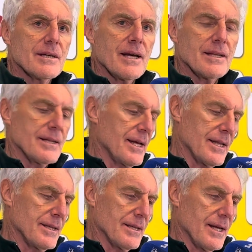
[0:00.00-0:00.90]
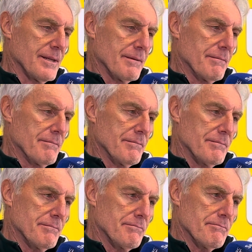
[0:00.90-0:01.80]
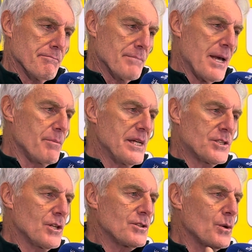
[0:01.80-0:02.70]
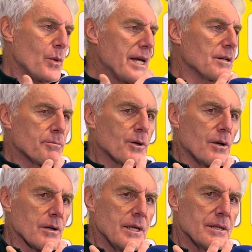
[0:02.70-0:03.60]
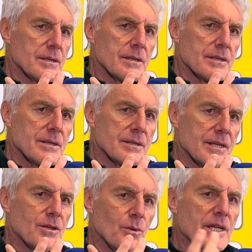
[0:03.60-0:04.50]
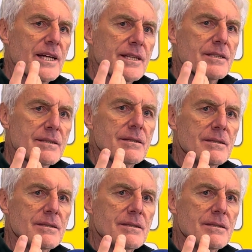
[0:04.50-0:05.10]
And, and, and maybe it's just a wake-up call eh, that we needed.